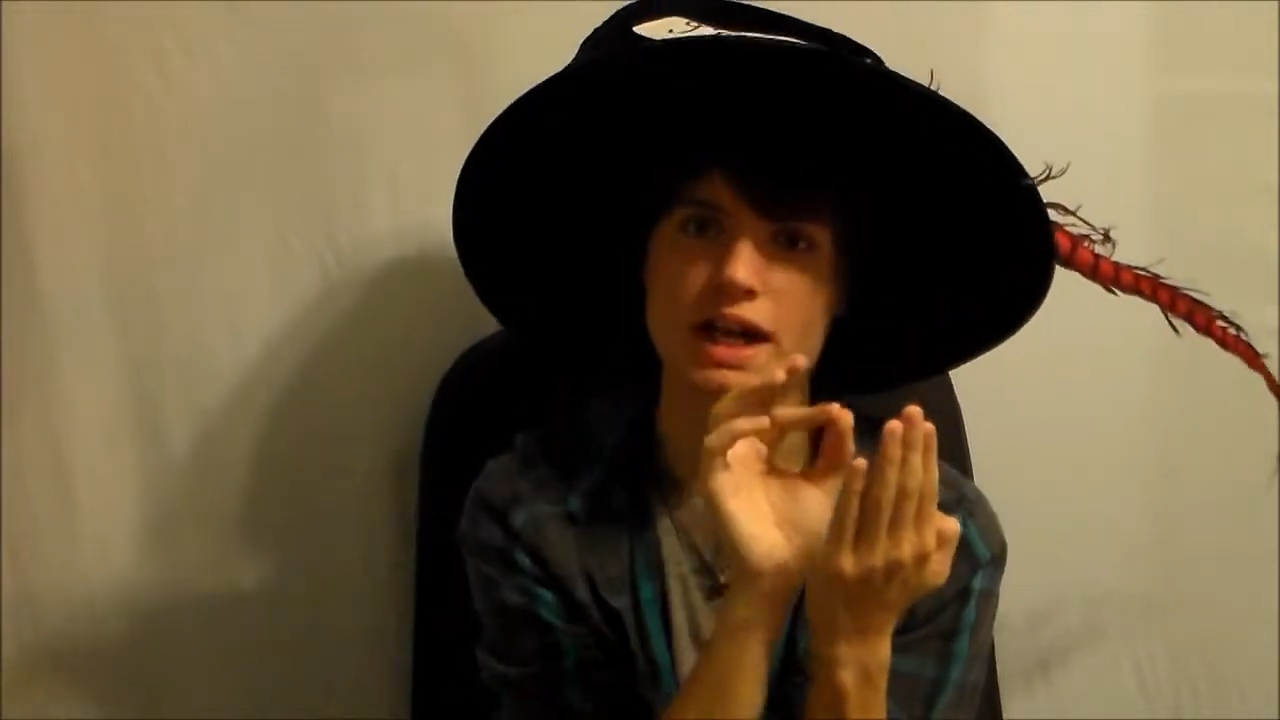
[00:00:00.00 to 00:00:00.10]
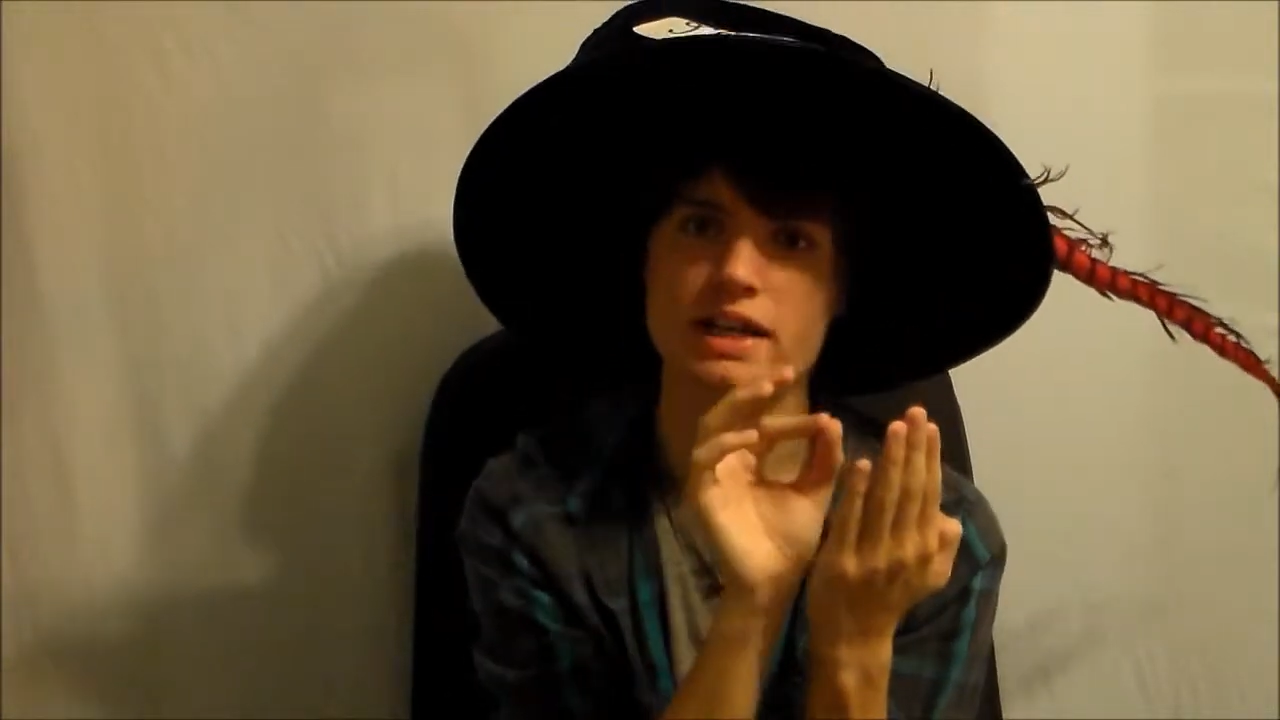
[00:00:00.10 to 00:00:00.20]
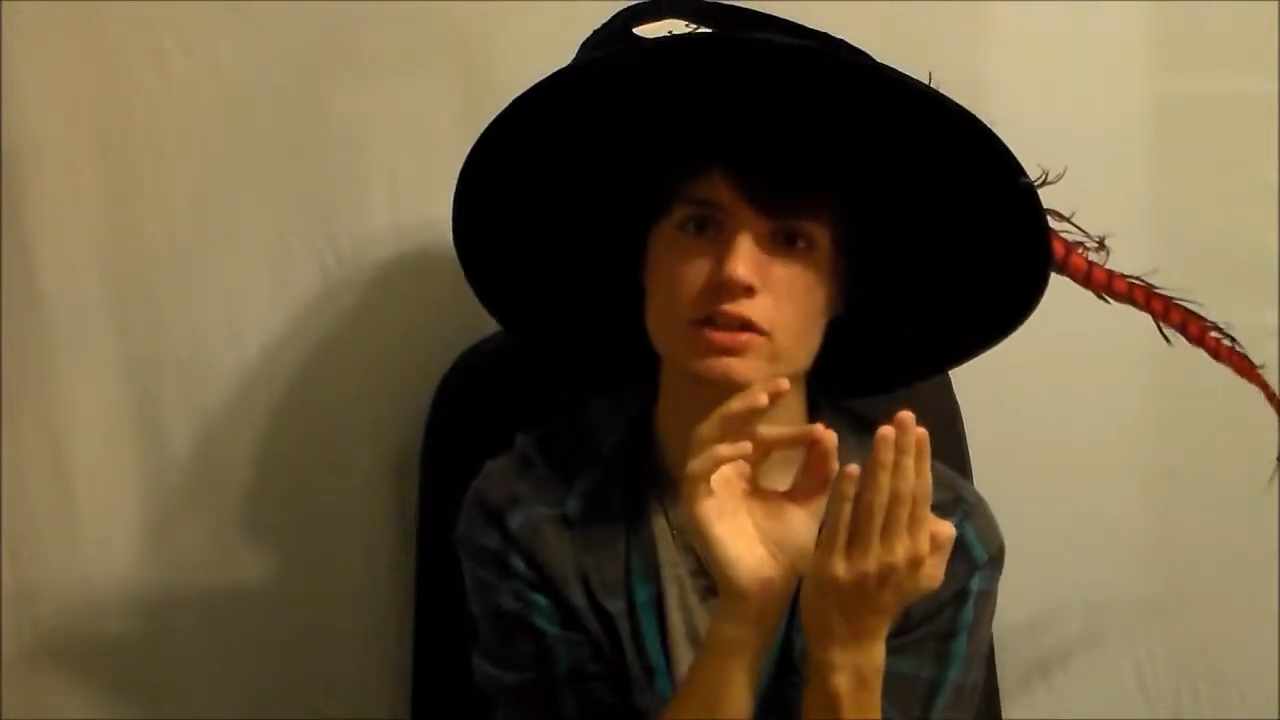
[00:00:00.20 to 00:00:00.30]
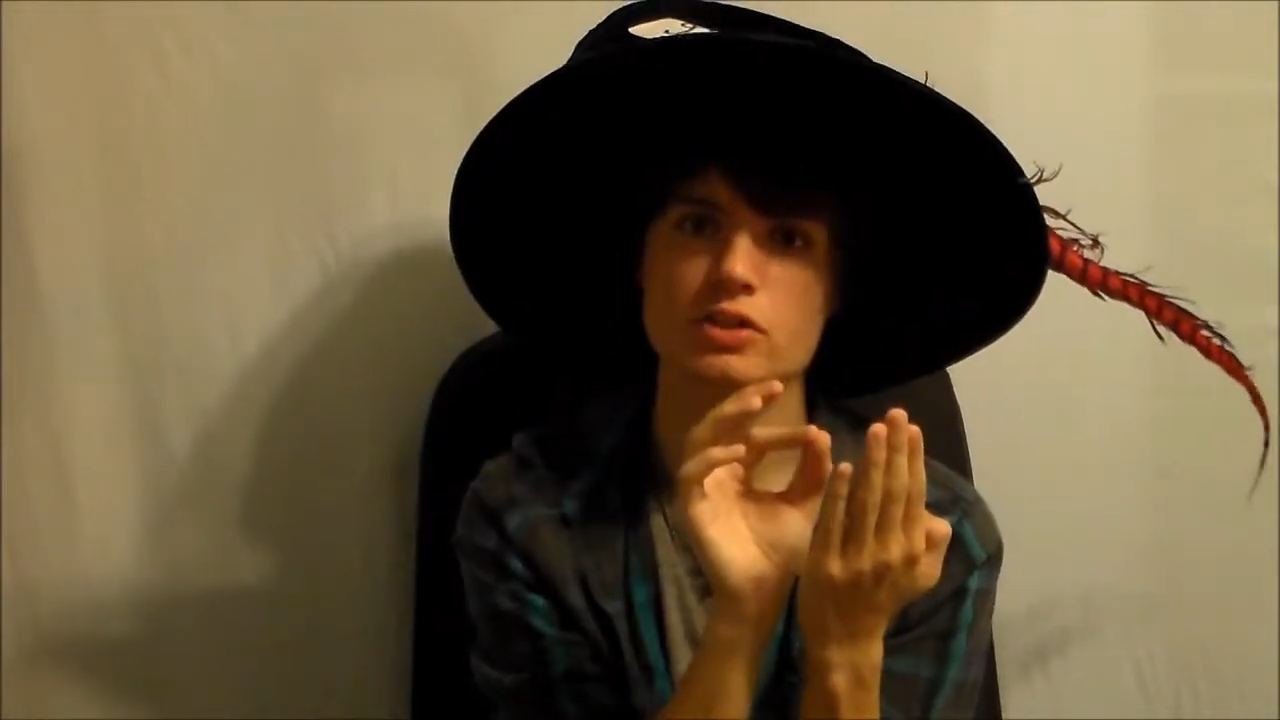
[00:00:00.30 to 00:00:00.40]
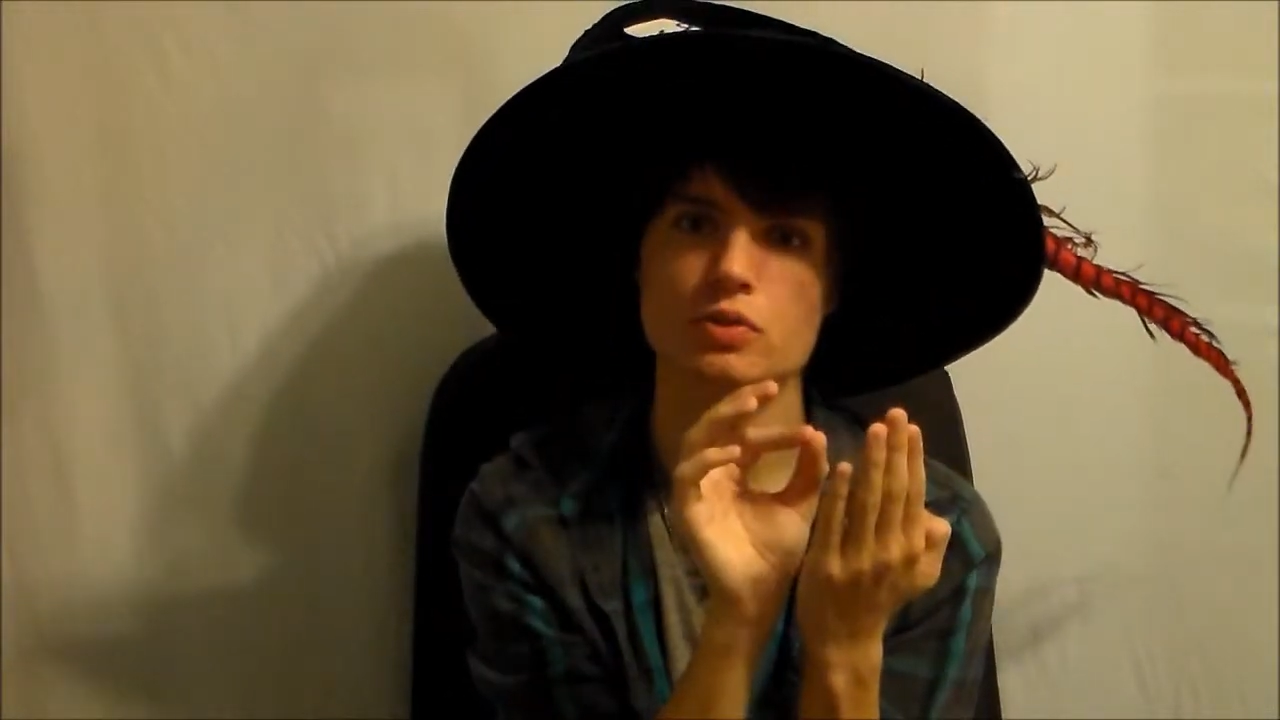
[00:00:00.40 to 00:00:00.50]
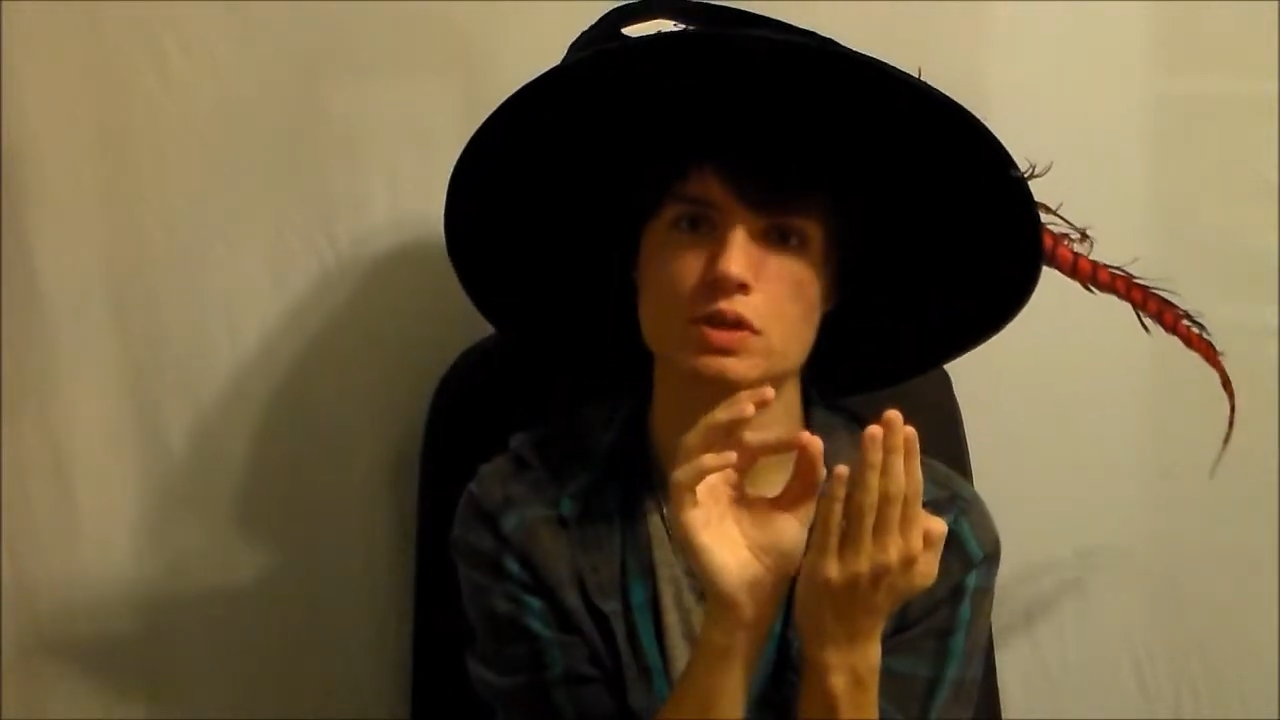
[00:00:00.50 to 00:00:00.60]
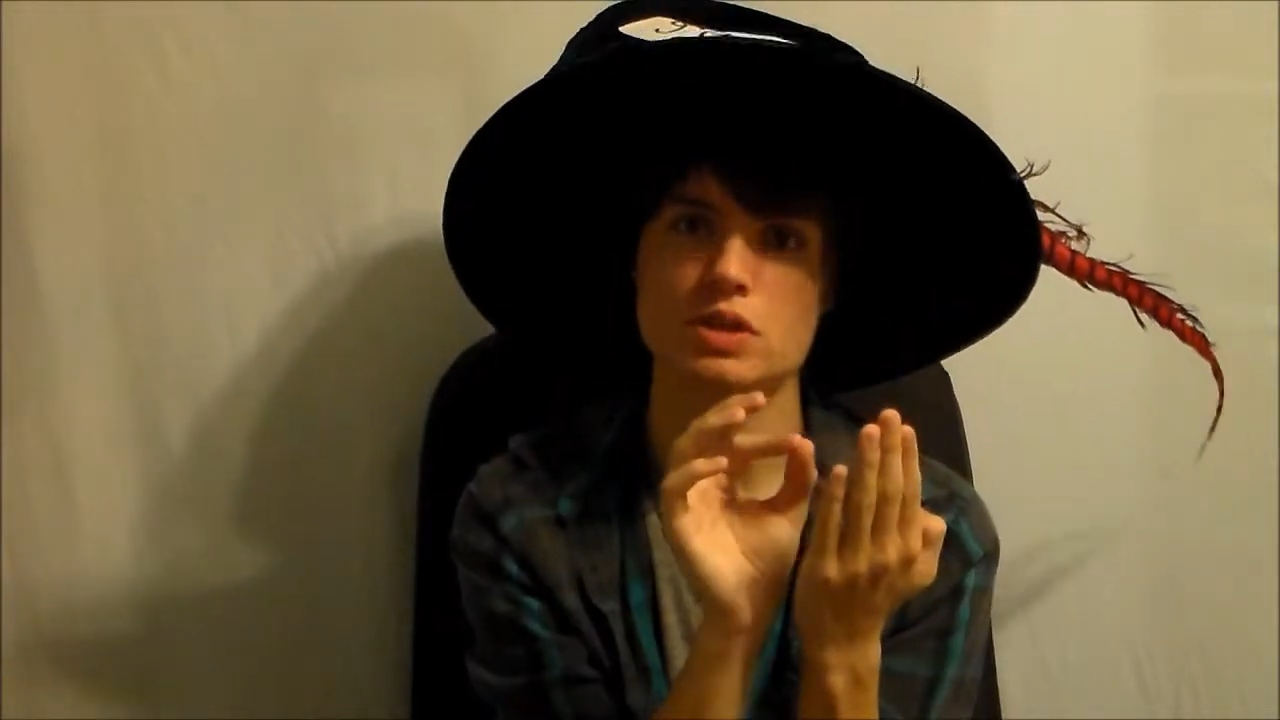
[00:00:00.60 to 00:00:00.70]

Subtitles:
I didn't do